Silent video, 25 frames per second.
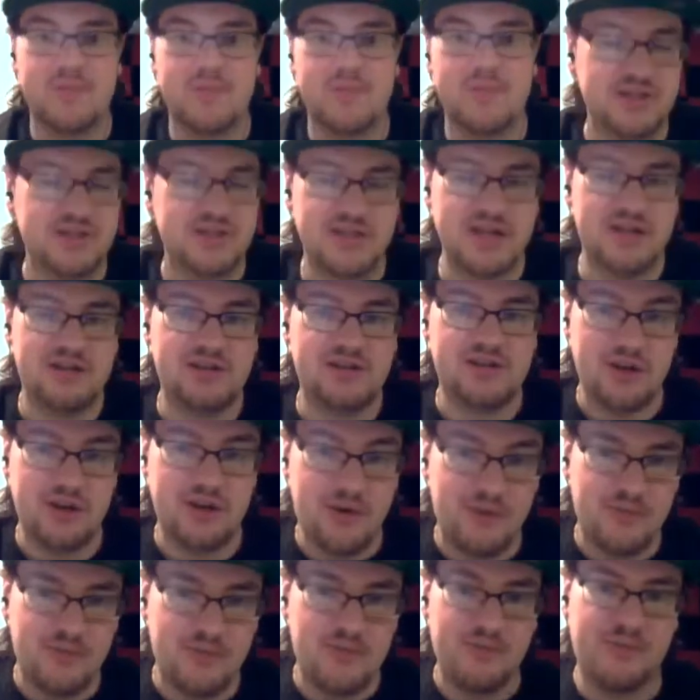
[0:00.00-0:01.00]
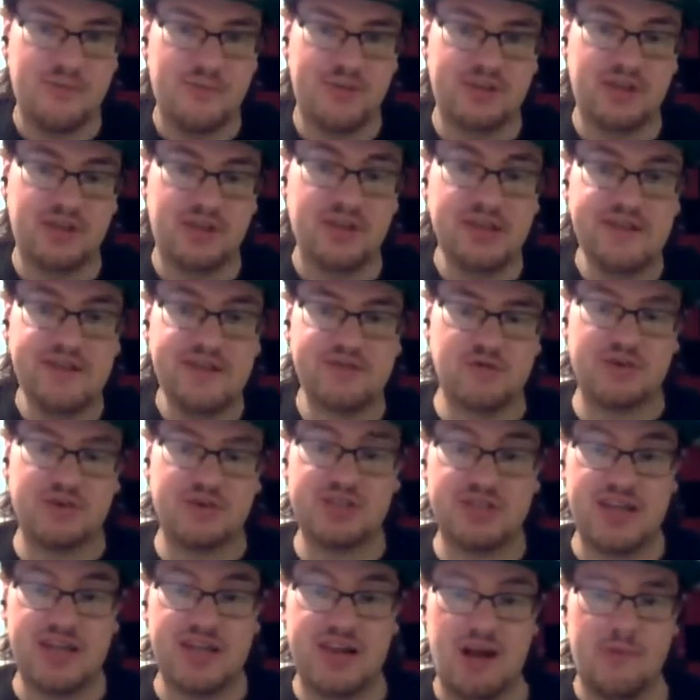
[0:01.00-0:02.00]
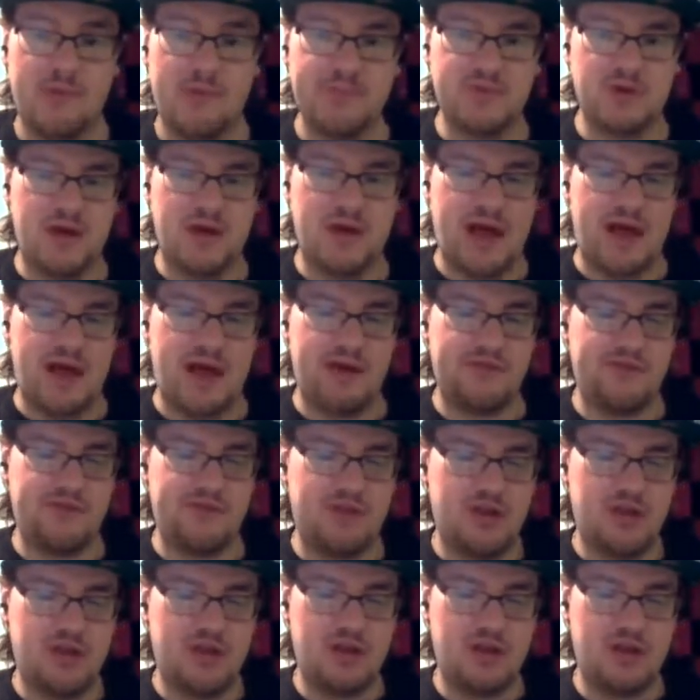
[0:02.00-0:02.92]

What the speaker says: I'm not saying don't, but the Leafs are set up to have